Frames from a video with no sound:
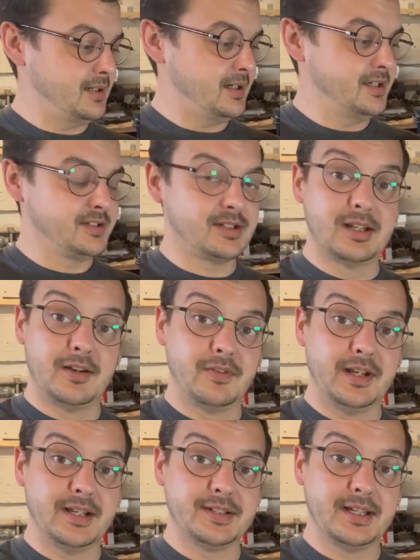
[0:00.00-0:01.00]
as
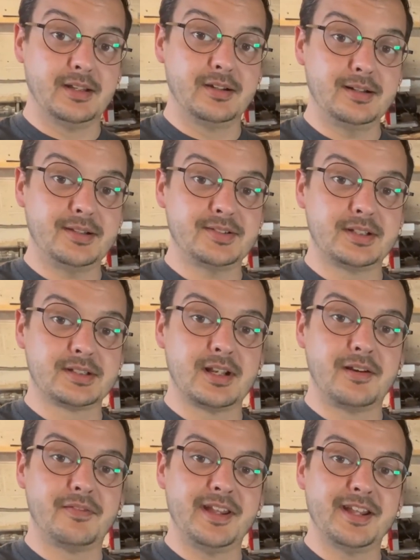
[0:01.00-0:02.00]
lovely as it looks and as
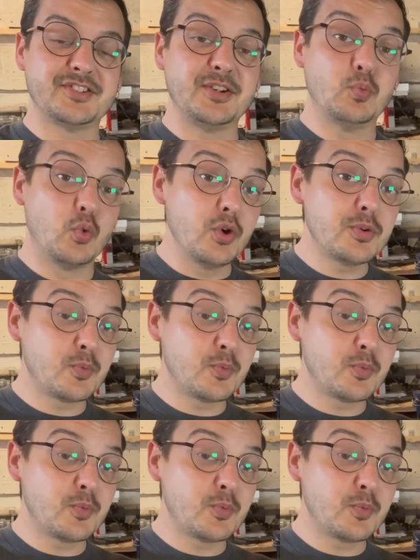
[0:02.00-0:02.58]
lovely as the wood